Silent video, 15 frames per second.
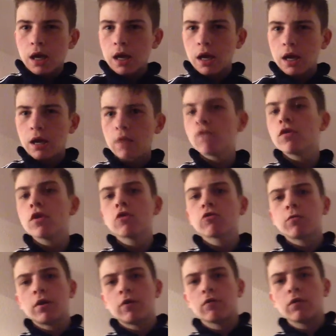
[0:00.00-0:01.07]
it confused
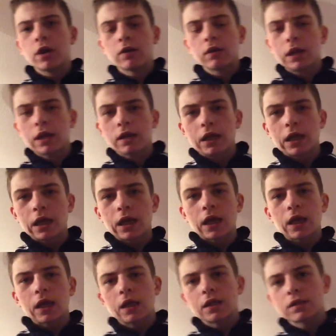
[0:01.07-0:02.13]
me.
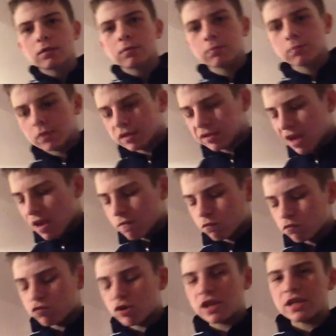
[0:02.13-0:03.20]
This game
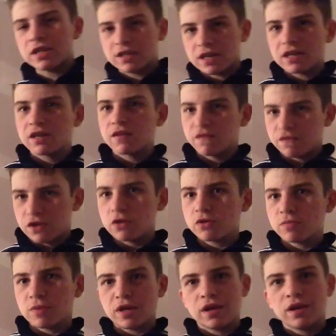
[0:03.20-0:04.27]
really did confuse
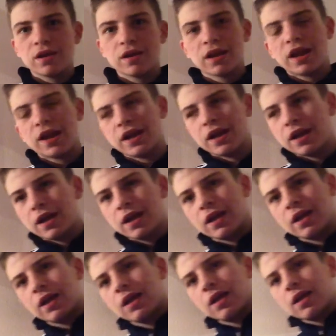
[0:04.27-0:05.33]
me. Like,
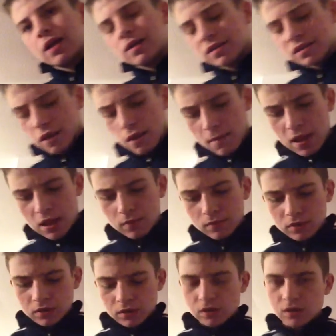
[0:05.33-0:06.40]
some
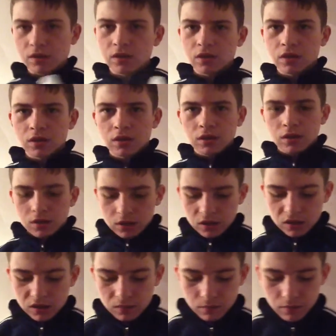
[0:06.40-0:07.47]
elements,
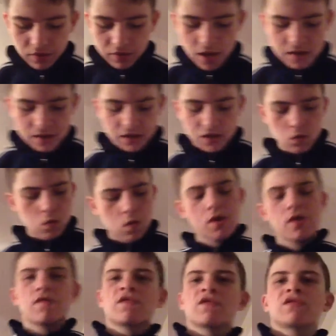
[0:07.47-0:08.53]
Bethesda
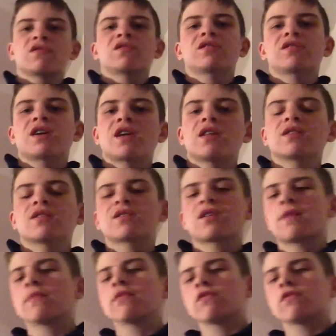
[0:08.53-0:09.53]
went 10 steps